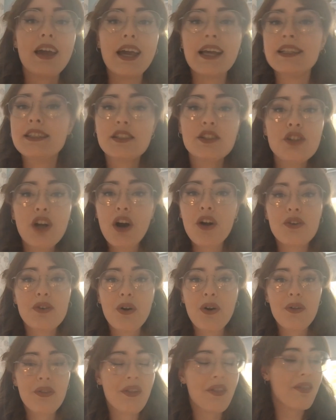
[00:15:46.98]
It's not a
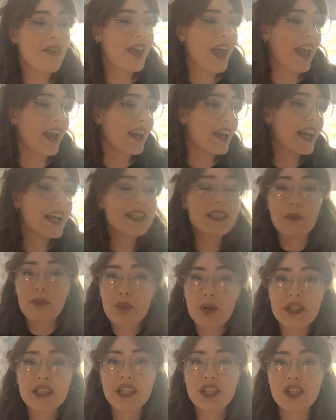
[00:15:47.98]
northern thing, it's a
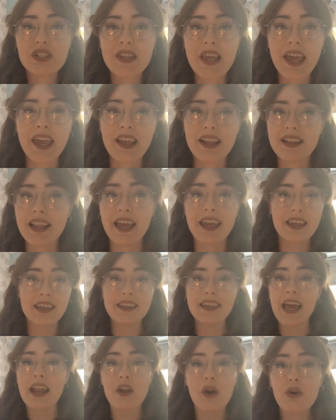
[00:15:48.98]
British thing,
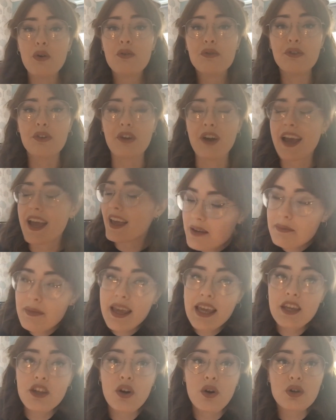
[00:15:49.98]
like get over it. I'd
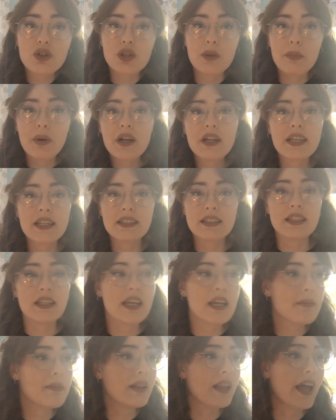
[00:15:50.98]
make Yorkshire puddings and
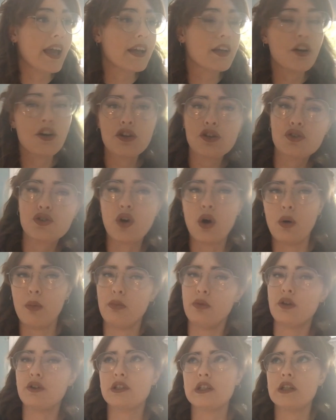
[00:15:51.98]
he'd be like, so
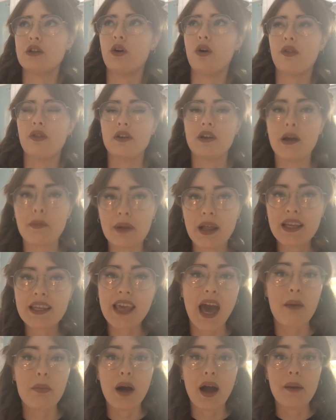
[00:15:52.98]
bloody northern. I'd be
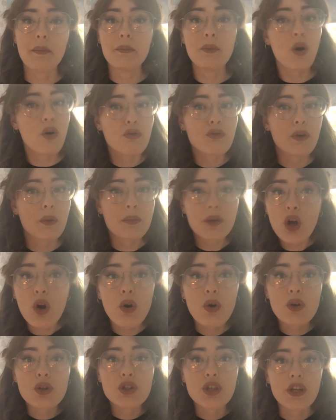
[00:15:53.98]
like, yeah, but I'm not from
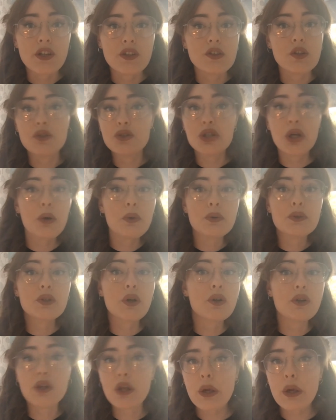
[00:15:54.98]
Yorkshire, so joke's on